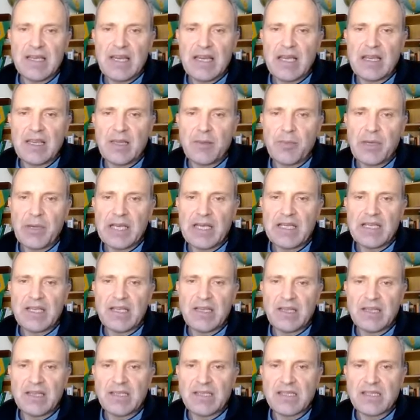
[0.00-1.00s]
and the
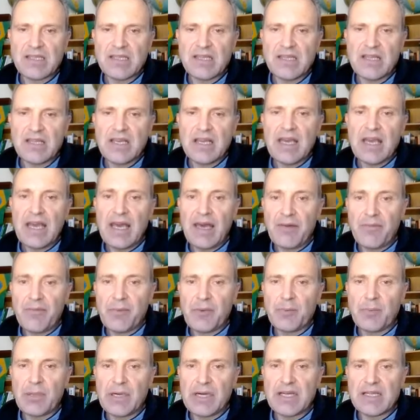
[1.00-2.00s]
painkillers have
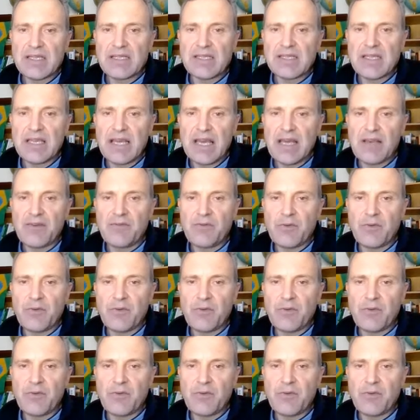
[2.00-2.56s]
been passed at